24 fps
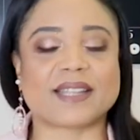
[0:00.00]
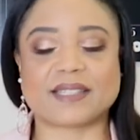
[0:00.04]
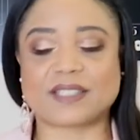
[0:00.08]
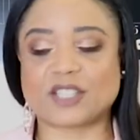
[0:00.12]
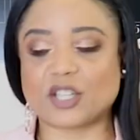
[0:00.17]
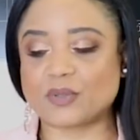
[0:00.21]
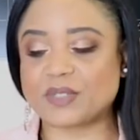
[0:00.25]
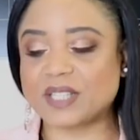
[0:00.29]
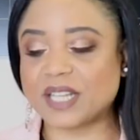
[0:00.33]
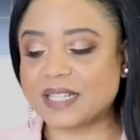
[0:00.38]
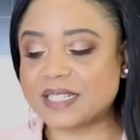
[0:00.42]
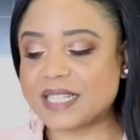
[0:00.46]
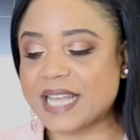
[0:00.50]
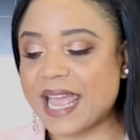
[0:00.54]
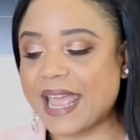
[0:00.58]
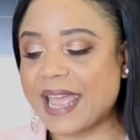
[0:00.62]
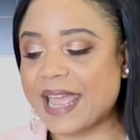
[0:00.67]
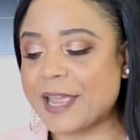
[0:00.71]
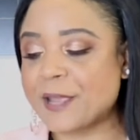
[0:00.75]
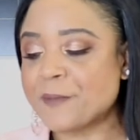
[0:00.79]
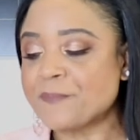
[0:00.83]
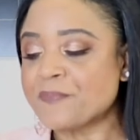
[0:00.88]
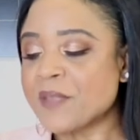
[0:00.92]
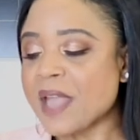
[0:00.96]
And so
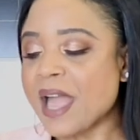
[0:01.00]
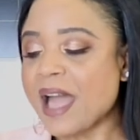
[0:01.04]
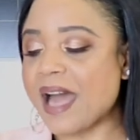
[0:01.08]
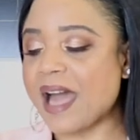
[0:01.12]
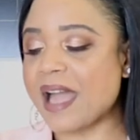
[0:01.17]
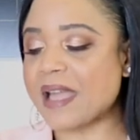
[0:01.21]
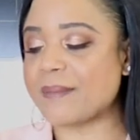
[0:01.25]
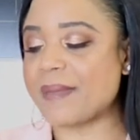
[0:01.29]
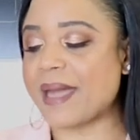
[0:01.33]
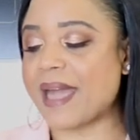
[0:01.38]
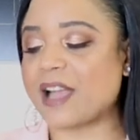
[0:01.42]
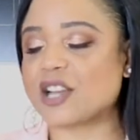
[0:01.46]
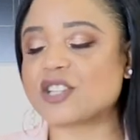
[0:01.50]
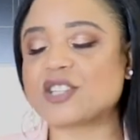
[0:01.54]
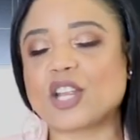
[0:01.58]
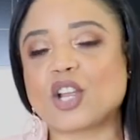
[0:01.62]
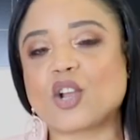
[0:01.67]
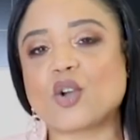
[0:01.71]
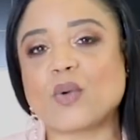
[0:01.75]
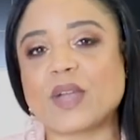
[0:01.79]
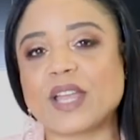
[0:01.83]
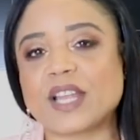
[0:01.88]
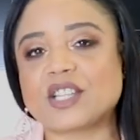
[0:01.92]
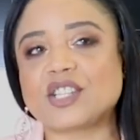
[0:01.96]
today I am actually
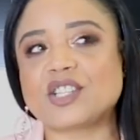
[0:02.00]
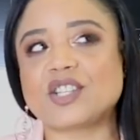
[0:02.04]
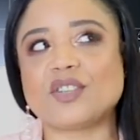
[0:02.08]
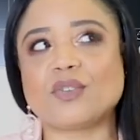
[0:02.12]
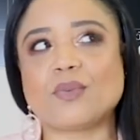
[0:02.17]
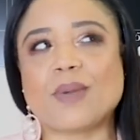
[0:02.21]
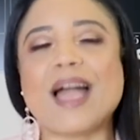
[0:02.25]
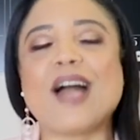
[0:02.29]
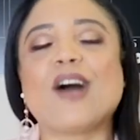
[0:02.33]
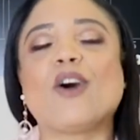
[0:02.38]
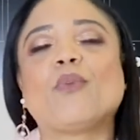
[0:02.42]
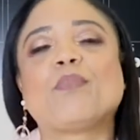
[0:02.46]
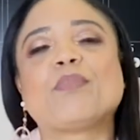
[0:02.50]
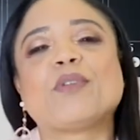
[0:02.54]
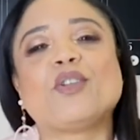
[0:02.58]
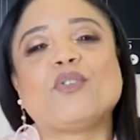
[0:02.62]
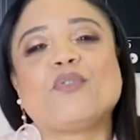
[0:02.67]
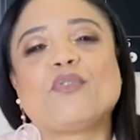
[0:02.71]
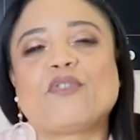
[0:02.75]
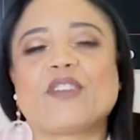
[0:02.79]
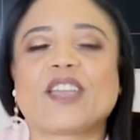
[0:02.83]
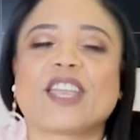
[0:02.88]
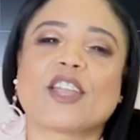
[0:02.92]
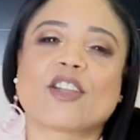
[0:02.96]
going to help
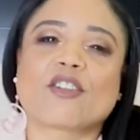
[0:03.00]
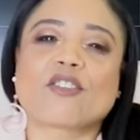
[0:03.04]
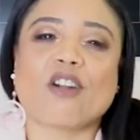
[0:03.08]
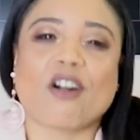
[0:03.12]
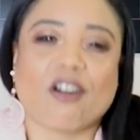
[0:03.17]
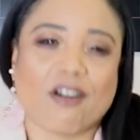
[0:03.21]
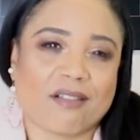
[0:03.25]
you figure